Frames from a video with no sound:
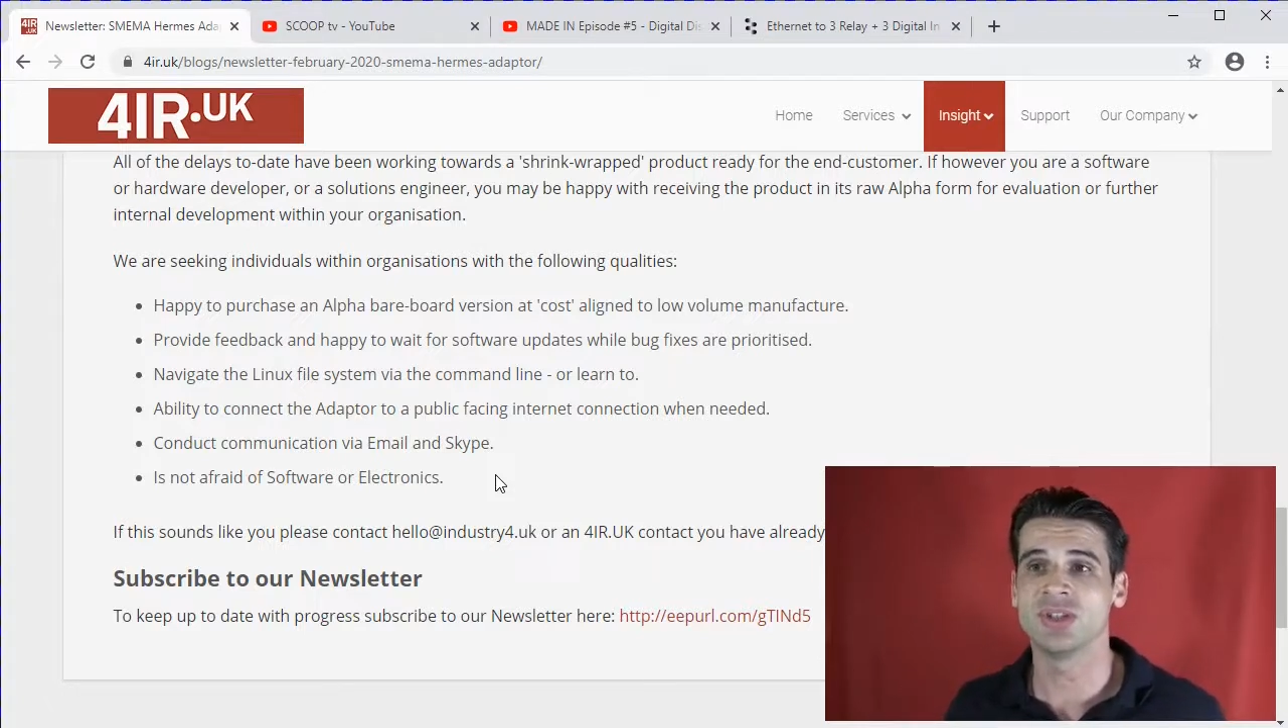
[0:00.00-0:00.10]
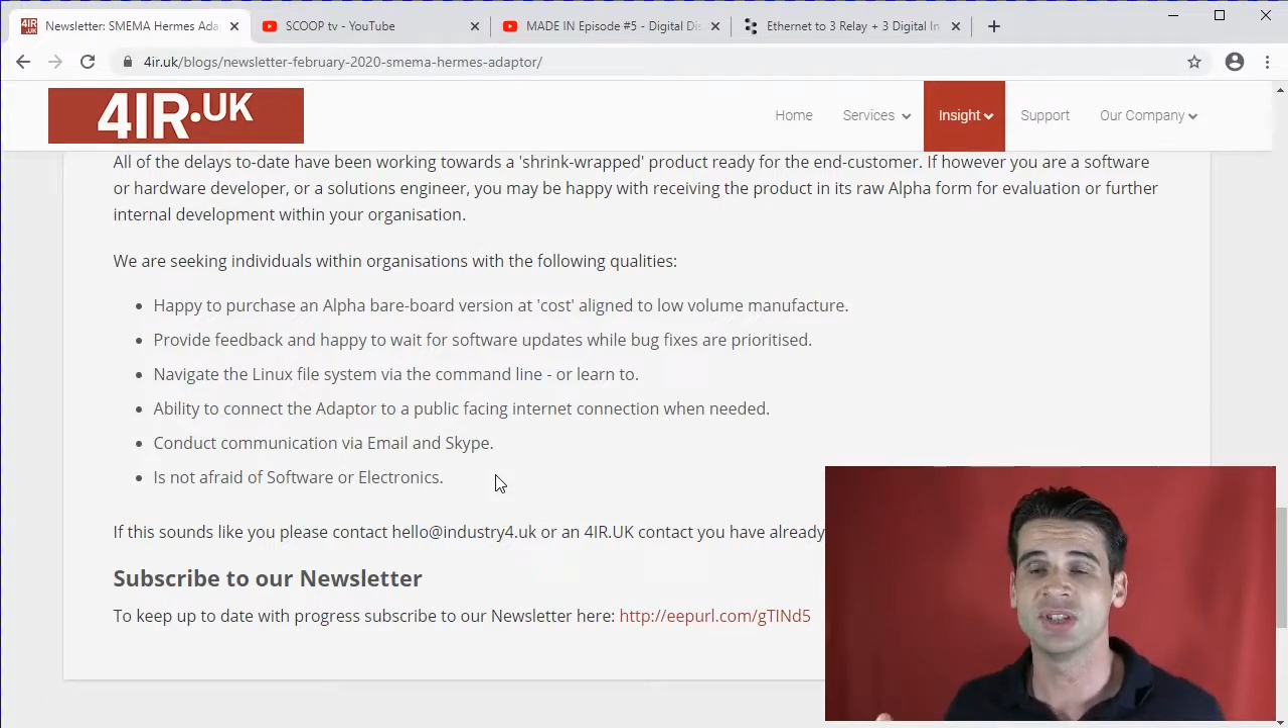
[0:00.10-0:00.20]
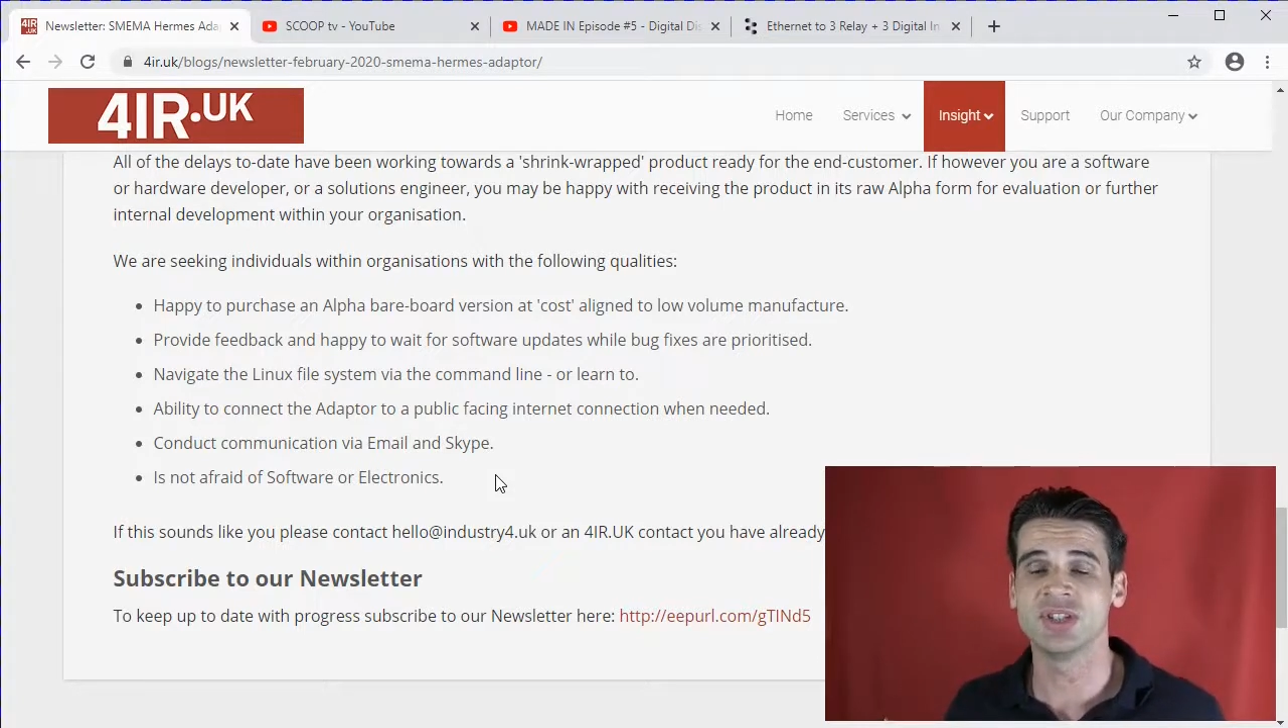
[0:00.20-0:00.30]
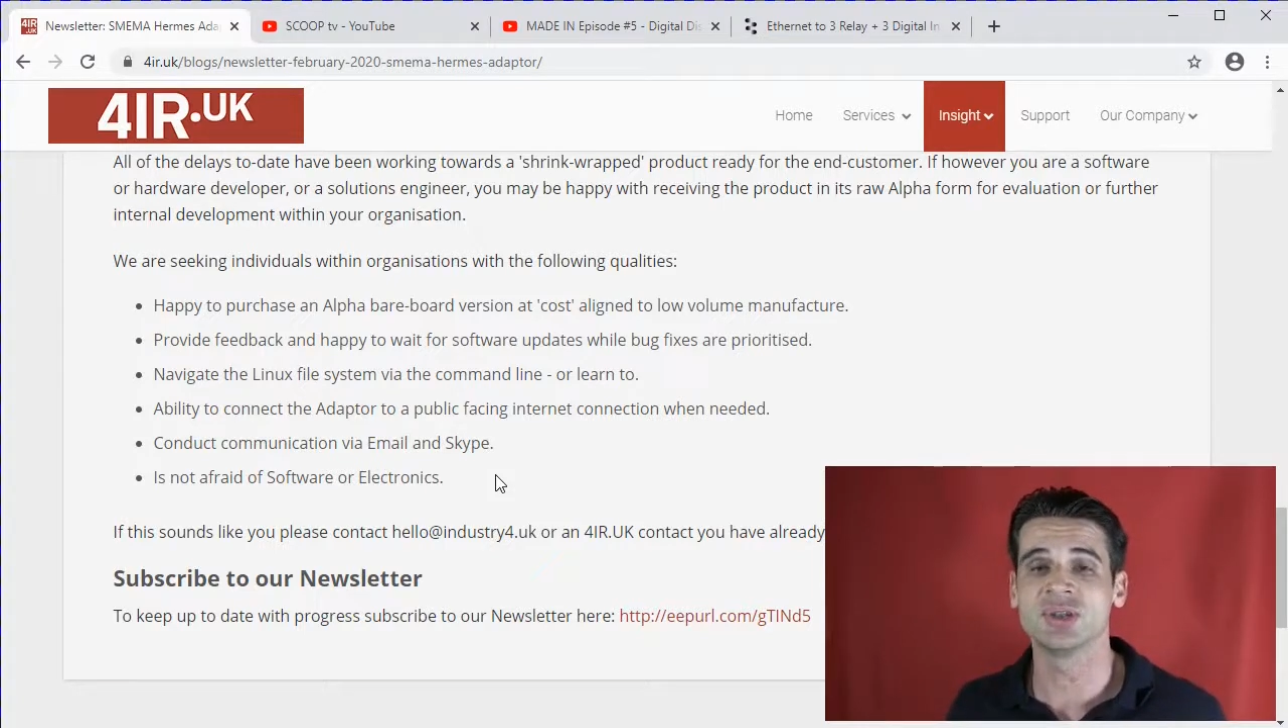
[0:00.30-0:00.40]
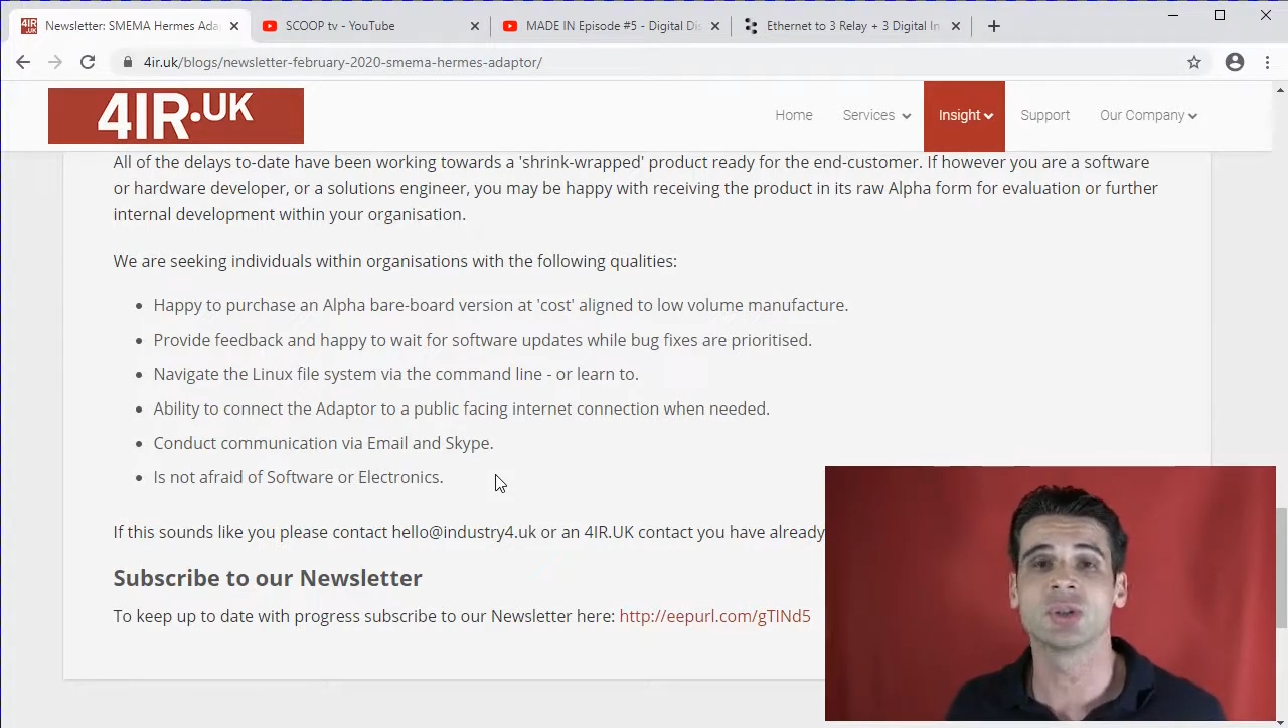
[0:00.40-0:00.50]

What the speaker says: digital